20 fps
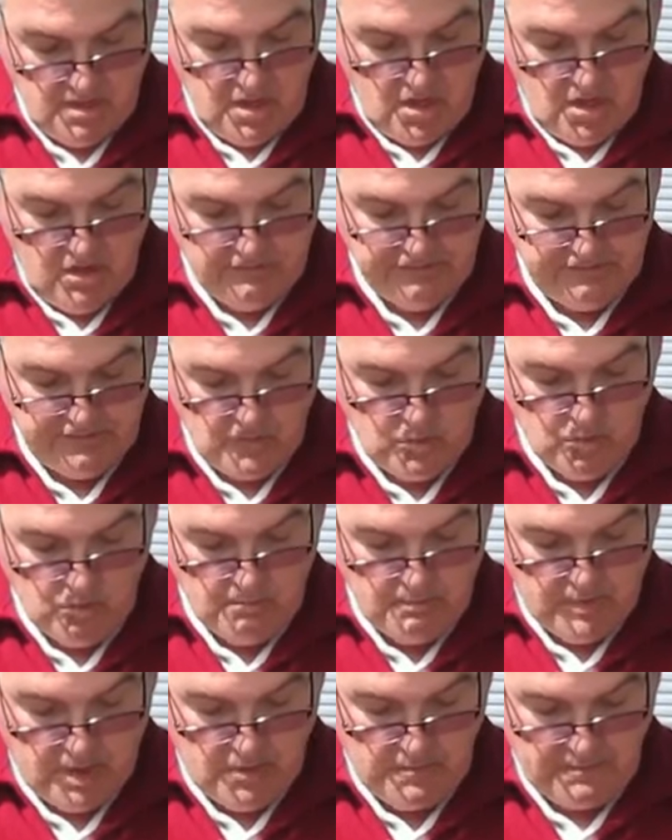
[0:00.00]
a full
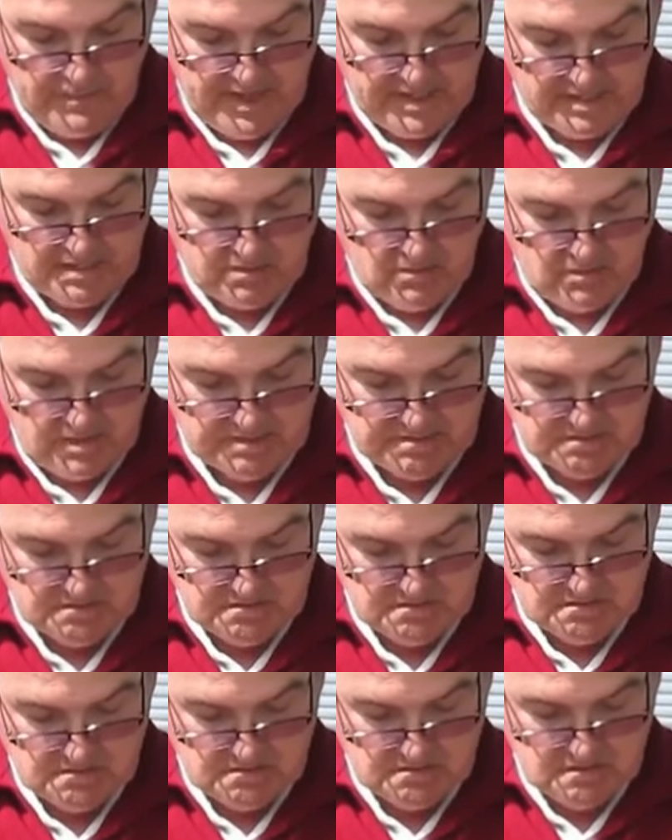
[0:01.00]
moped
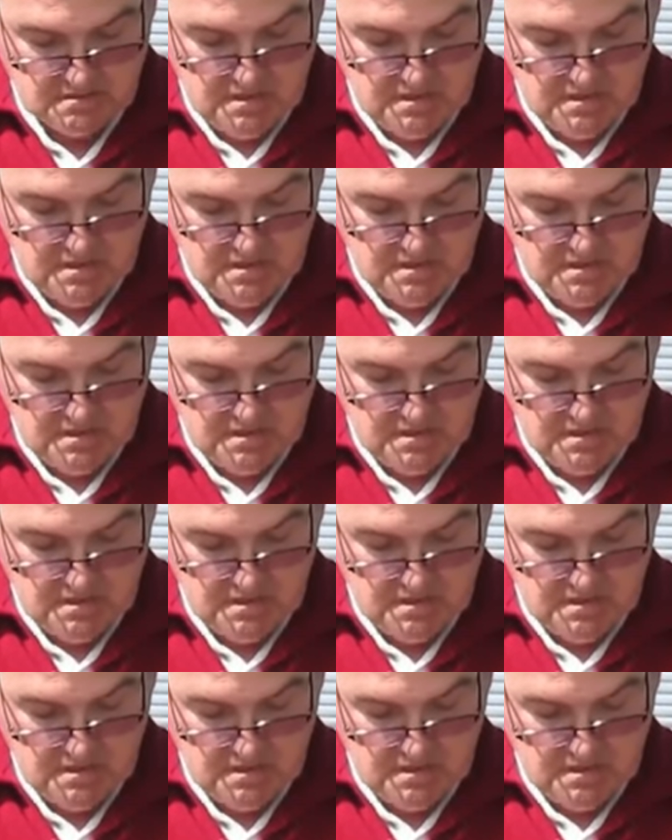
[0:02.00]
licence,